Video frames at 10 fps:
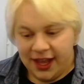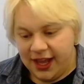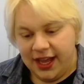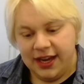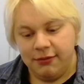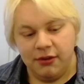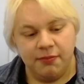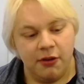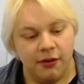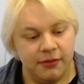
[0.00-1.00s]
and it would
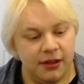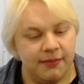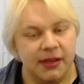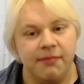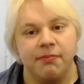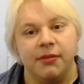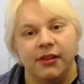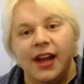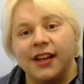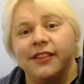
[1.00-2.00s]
probably be
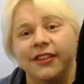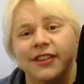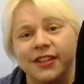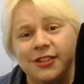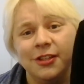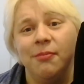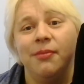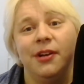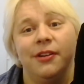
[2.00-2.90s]
blacker than this jumper.